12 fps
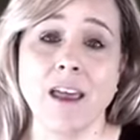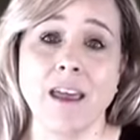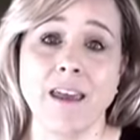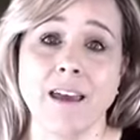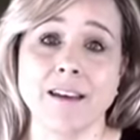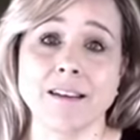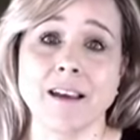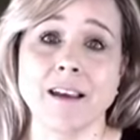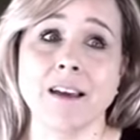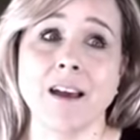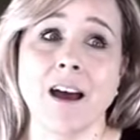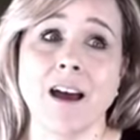And
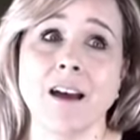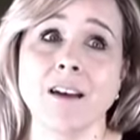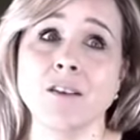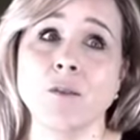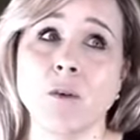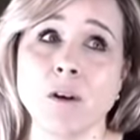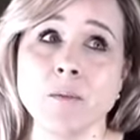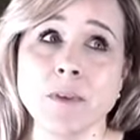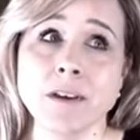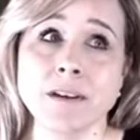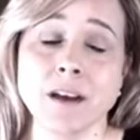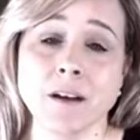uh,
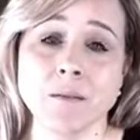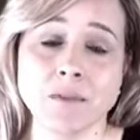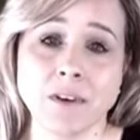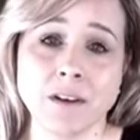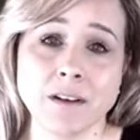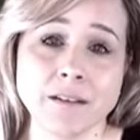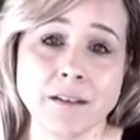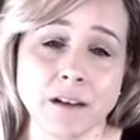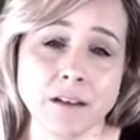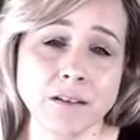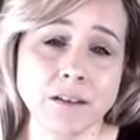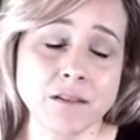Norman comes on and
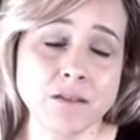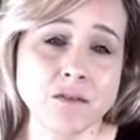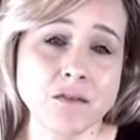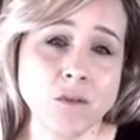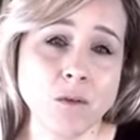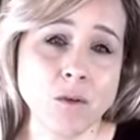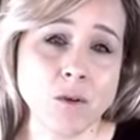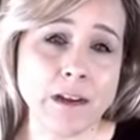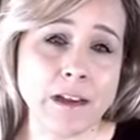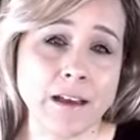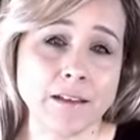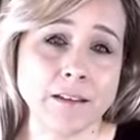tells his
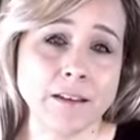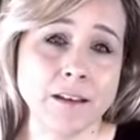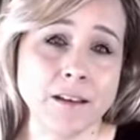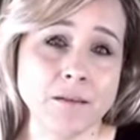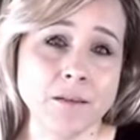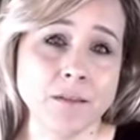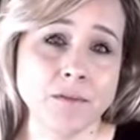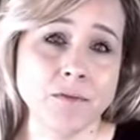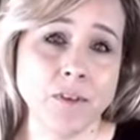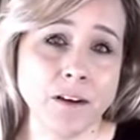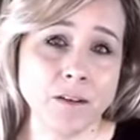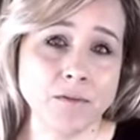story as a he was a
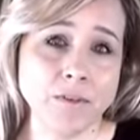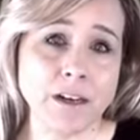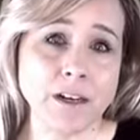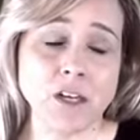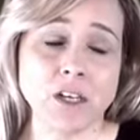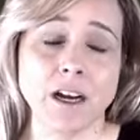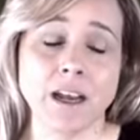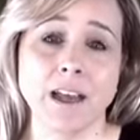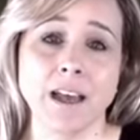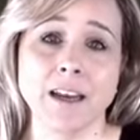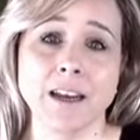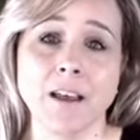firefighter
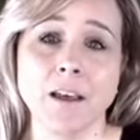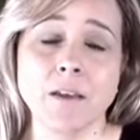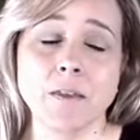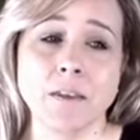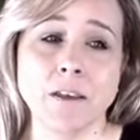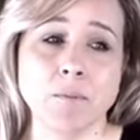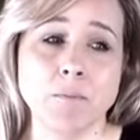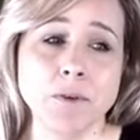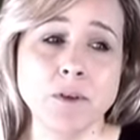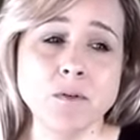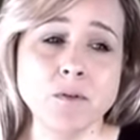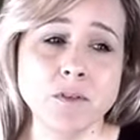and the
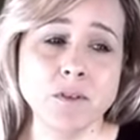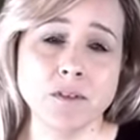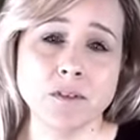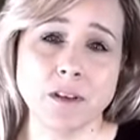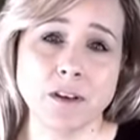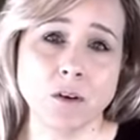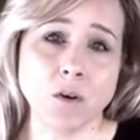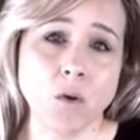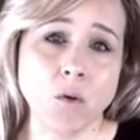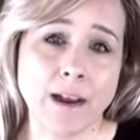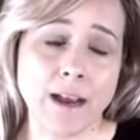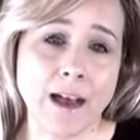abuses that are
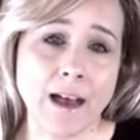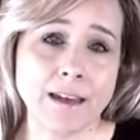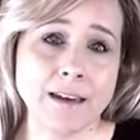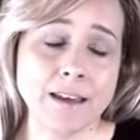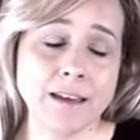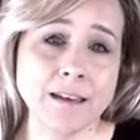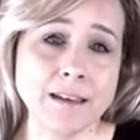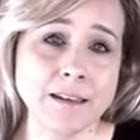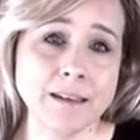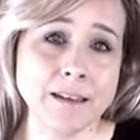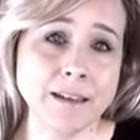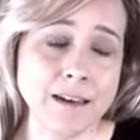going on in
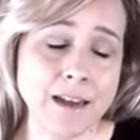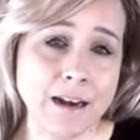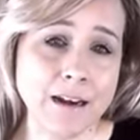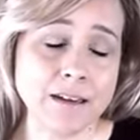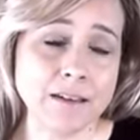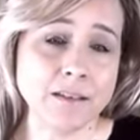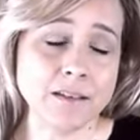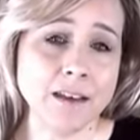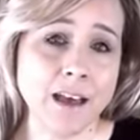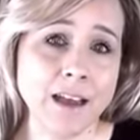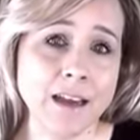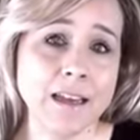Canadian
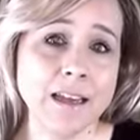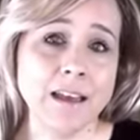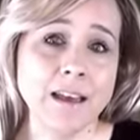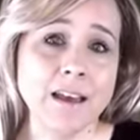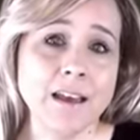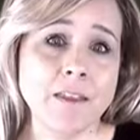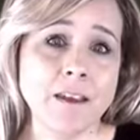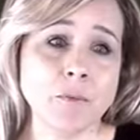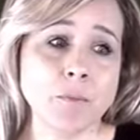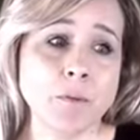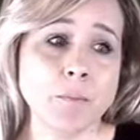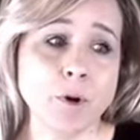society that's
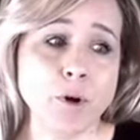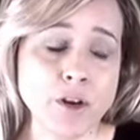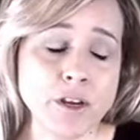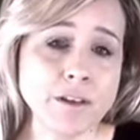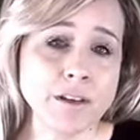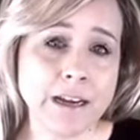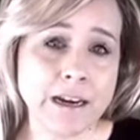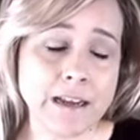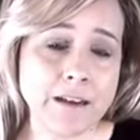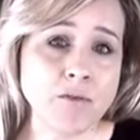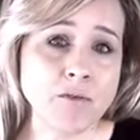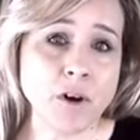been
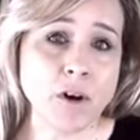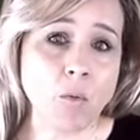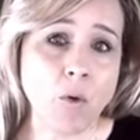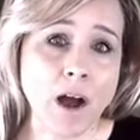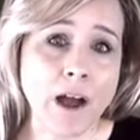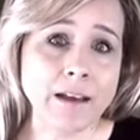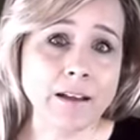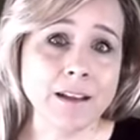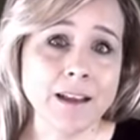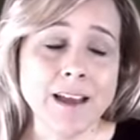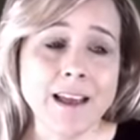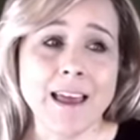percolating for a while.
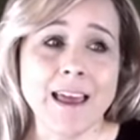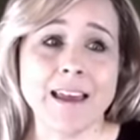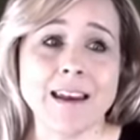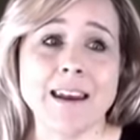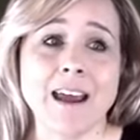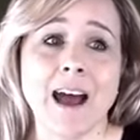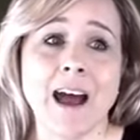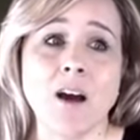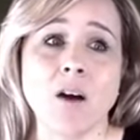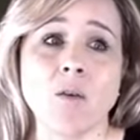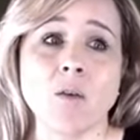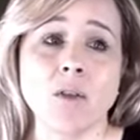And
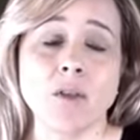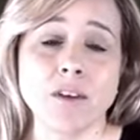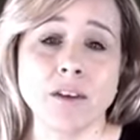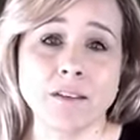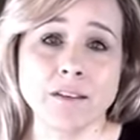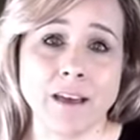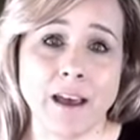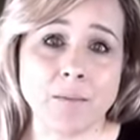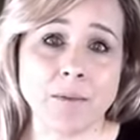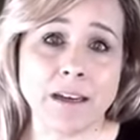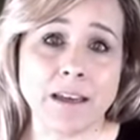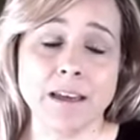now this is
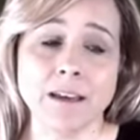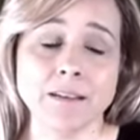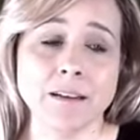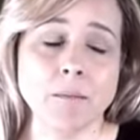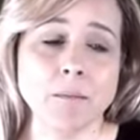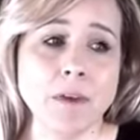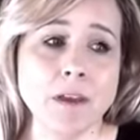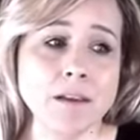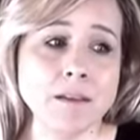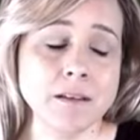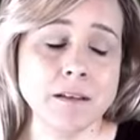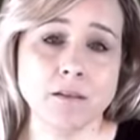happening. He has an
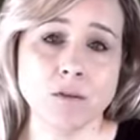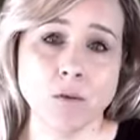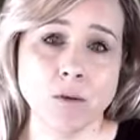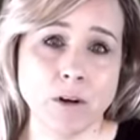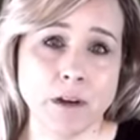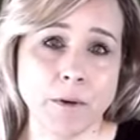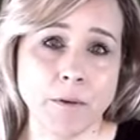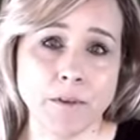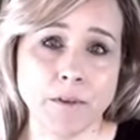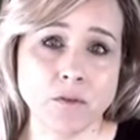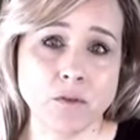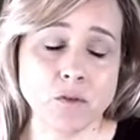amazing story about
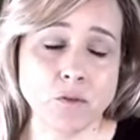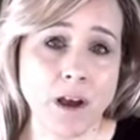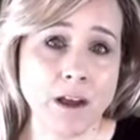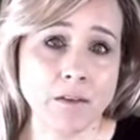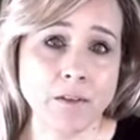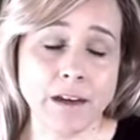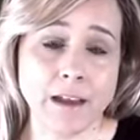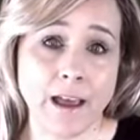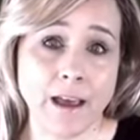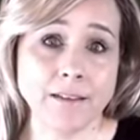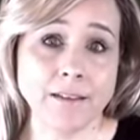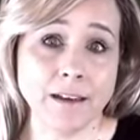this trial that he
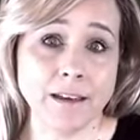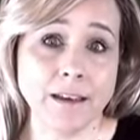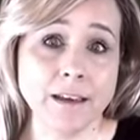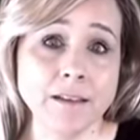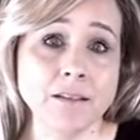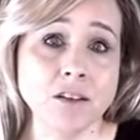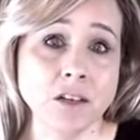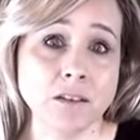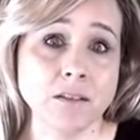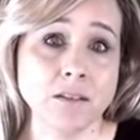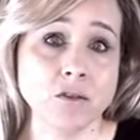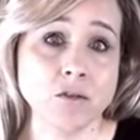has against
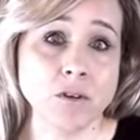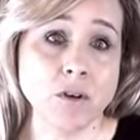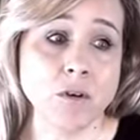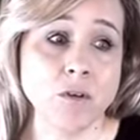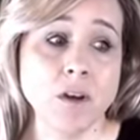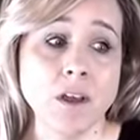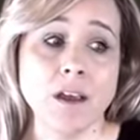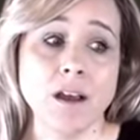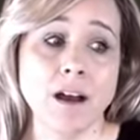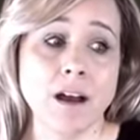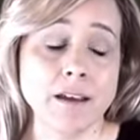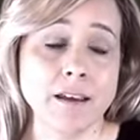Justin Trudeau,
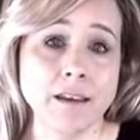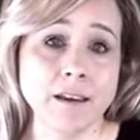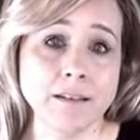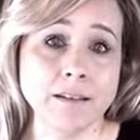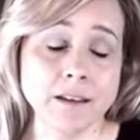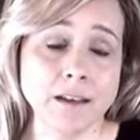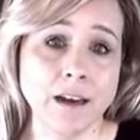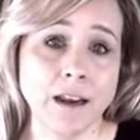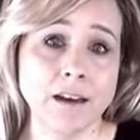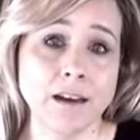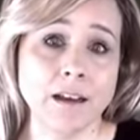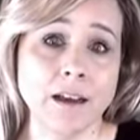against the
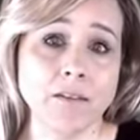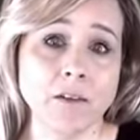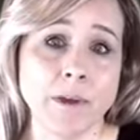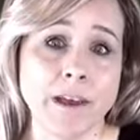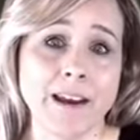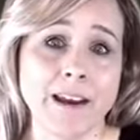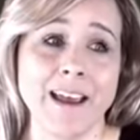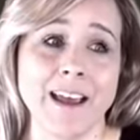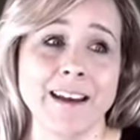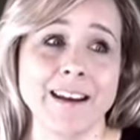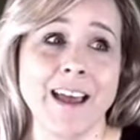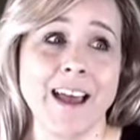Canadian government,
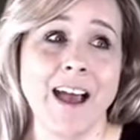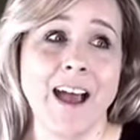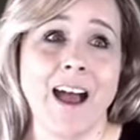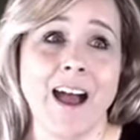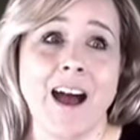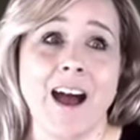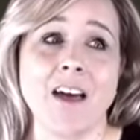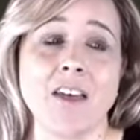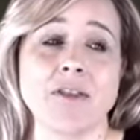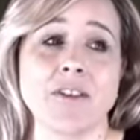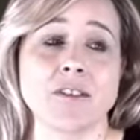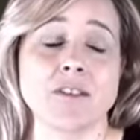and
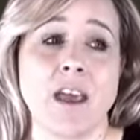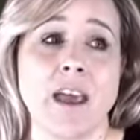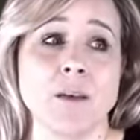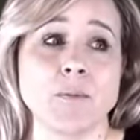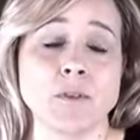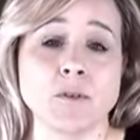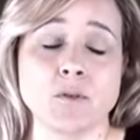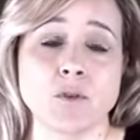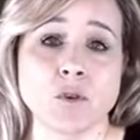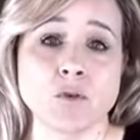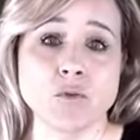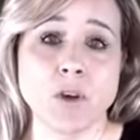the absolute
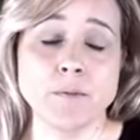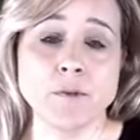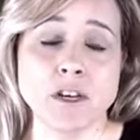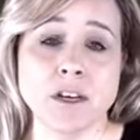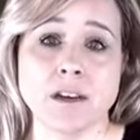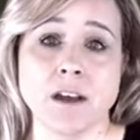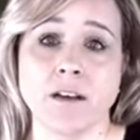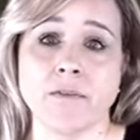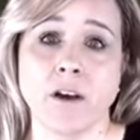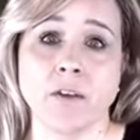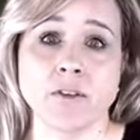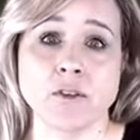corruption of
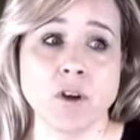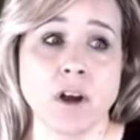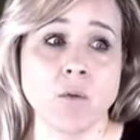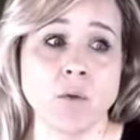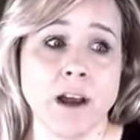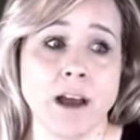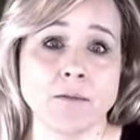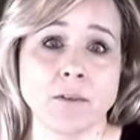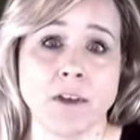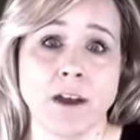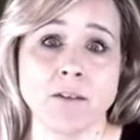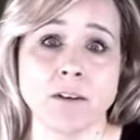how the trial went on
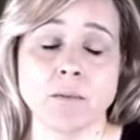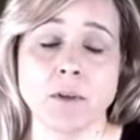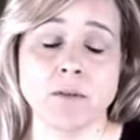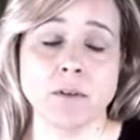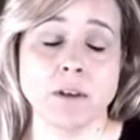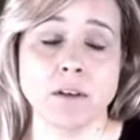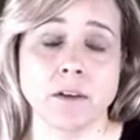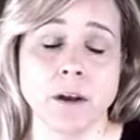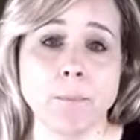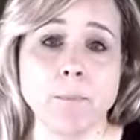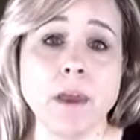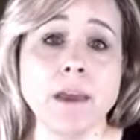without him. It, it's an
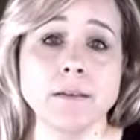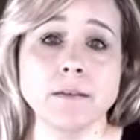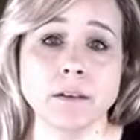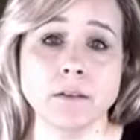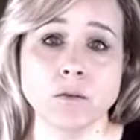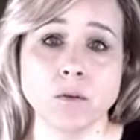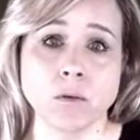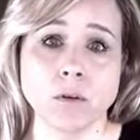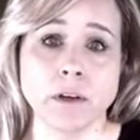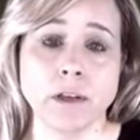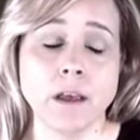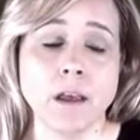amazing
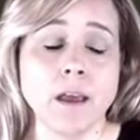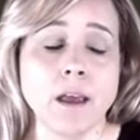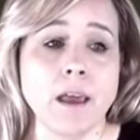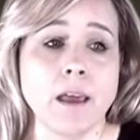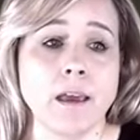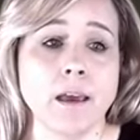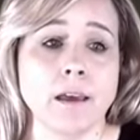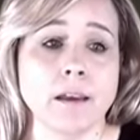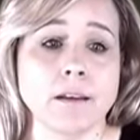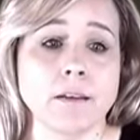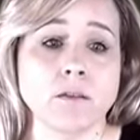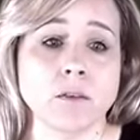story.
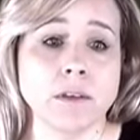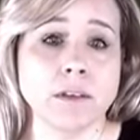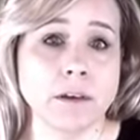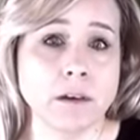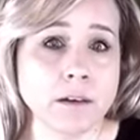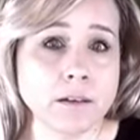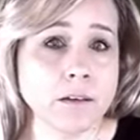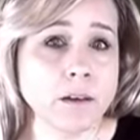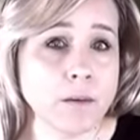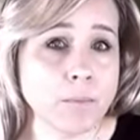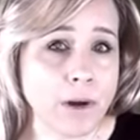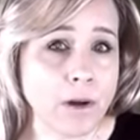And so he talks
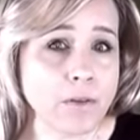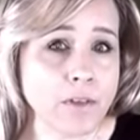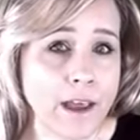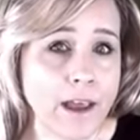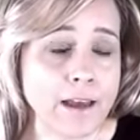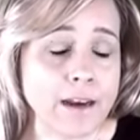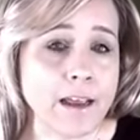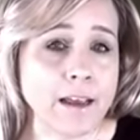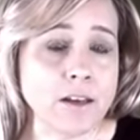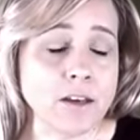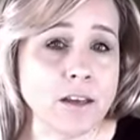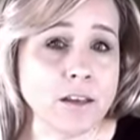about that
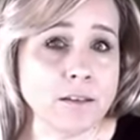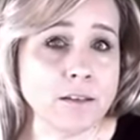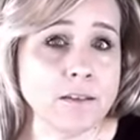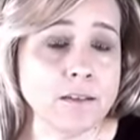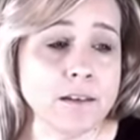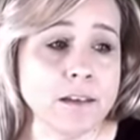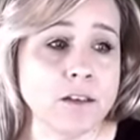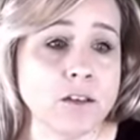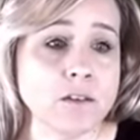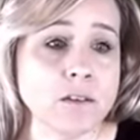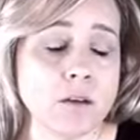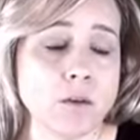and you get to see
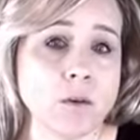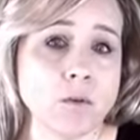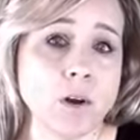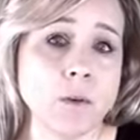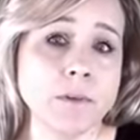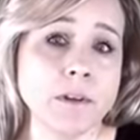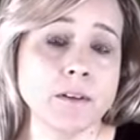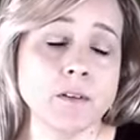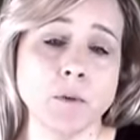just how corrupt it is.